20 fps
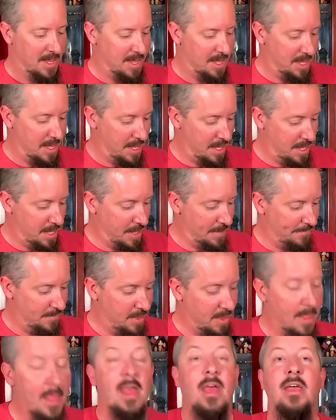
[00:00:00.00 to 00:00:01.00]

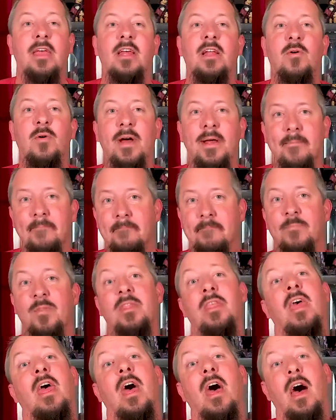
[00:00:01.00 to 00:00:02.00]
You know what?
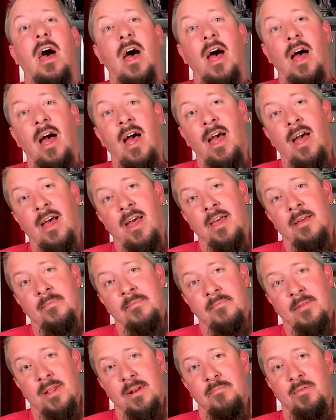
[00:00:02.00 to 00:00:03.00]

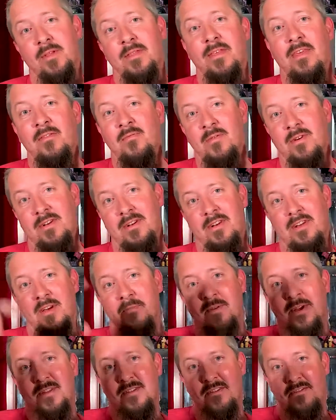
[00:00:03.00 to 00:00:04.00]
I'm gonna put this one up
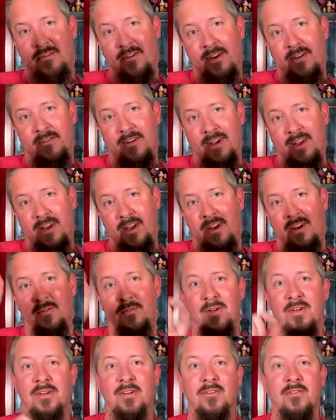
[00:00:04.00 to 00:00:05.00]
on the screen right here
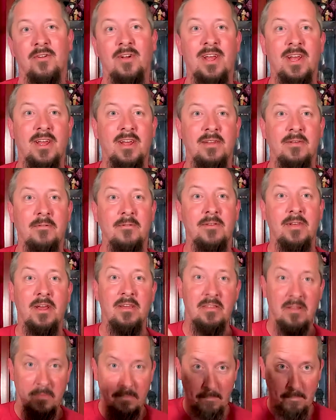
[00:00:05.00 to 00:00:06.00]
where you can read it,
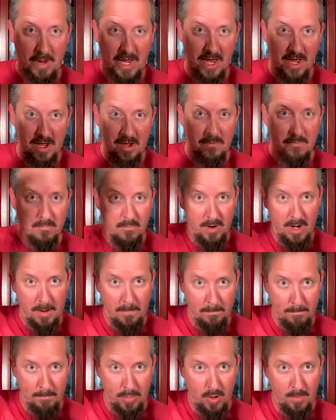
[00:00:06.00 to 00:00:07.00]
nice and big. Right,
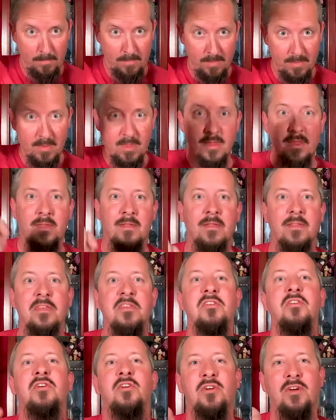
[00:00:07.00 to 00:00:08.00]
boop.
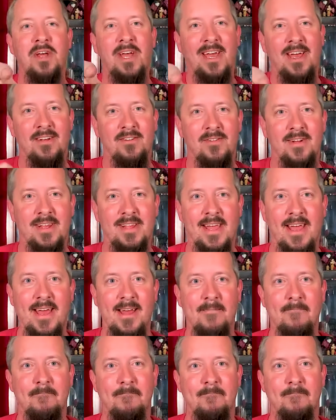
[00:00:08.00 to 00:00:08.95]
You go ahead and read that.